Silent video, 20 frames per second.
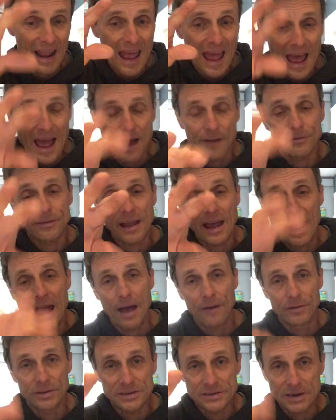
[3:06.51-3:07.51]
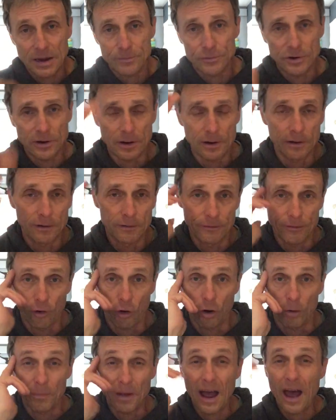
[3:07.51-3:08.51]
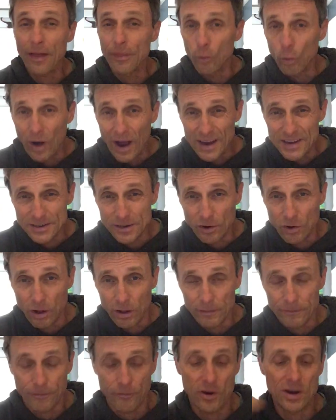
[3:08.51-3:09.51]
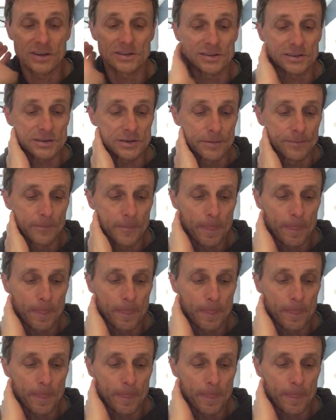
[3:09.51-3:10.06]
have to have a subject and a verb. Otherwise, they're called phrases.